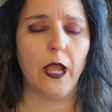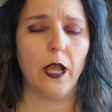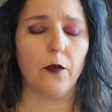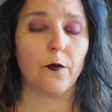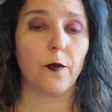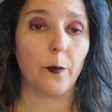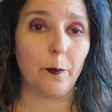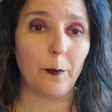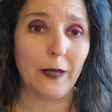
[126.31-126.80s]

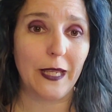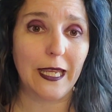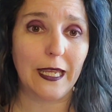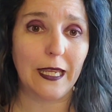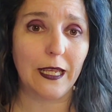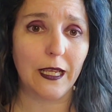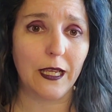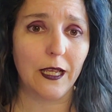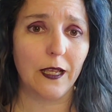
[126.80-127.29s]
For
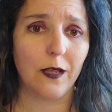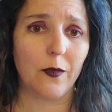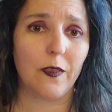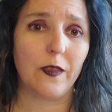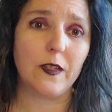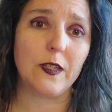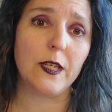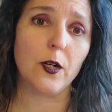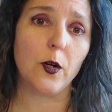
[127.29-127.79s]
me, the
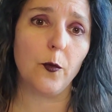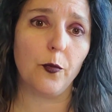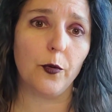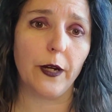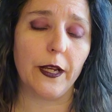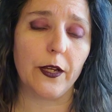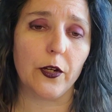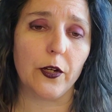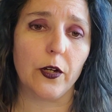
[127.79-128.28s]
deal
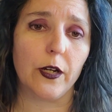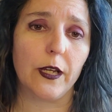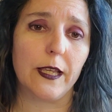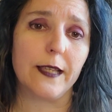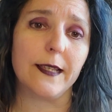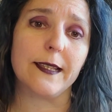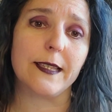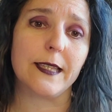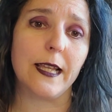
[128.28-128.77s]
breaker
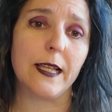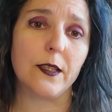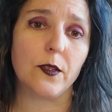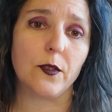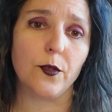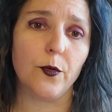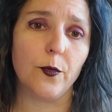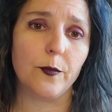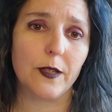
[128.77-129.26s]
is that
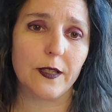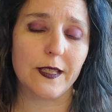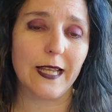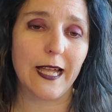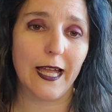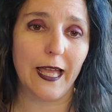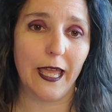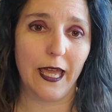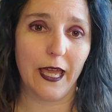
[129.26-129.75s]
Zoom does
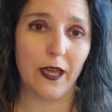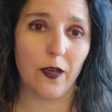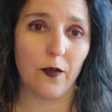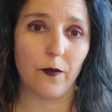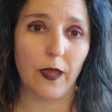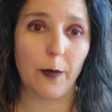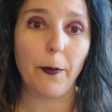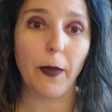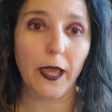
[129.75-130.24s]
not have
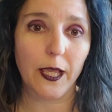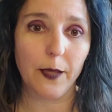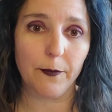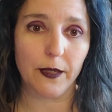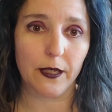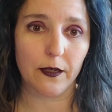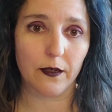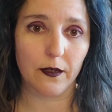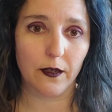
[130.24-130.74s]
a
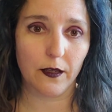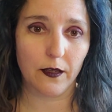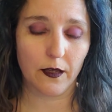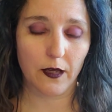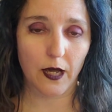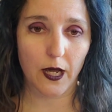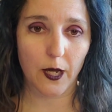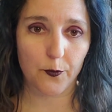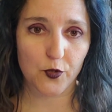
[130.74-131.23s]
payment
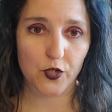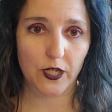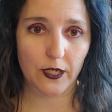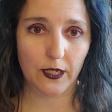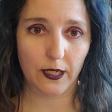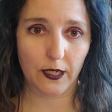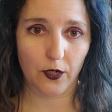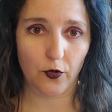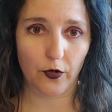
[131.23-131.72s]
option
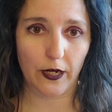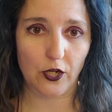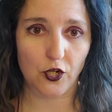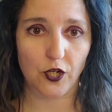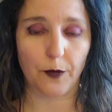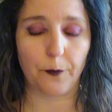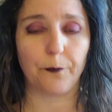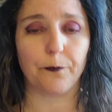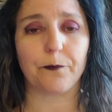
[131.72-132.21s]

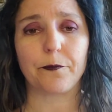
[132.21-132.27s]
integration.